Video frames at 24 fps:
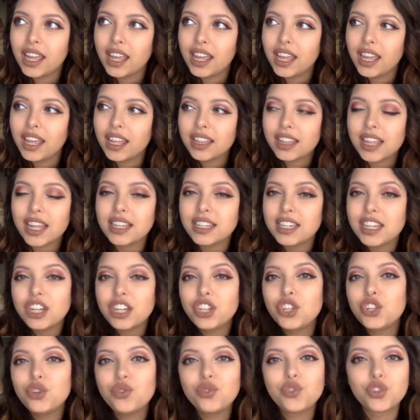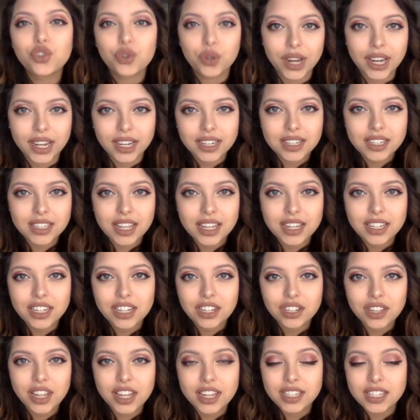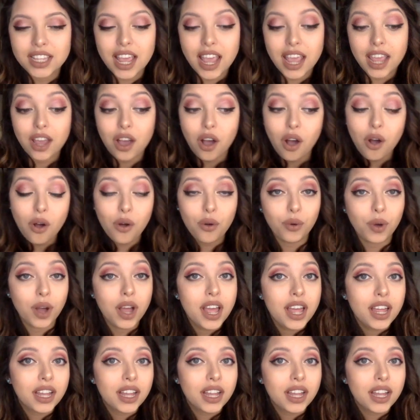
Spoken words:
they teach you tricks. They say, oh,